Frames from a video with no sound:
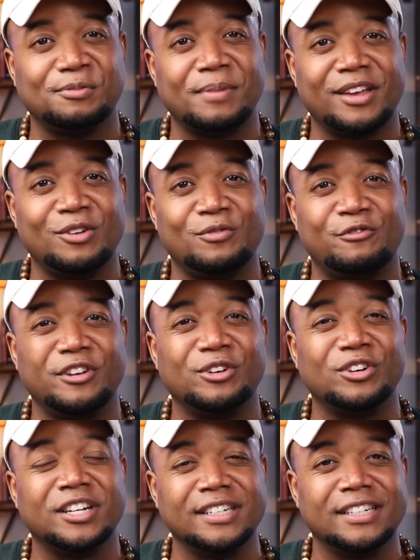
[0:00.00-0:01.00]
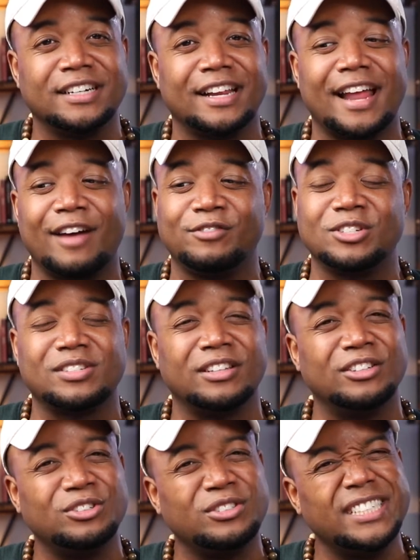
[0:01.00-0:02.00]
make you feel good and have just a
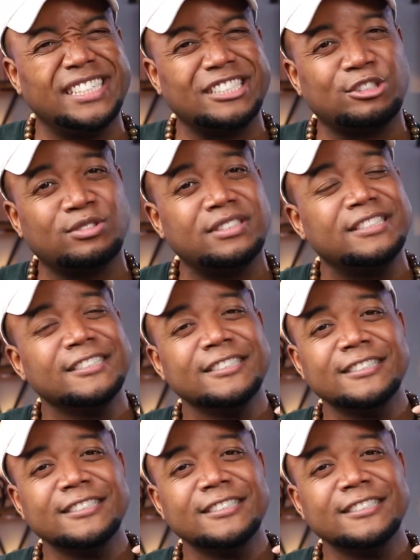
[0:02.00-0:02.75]
little extra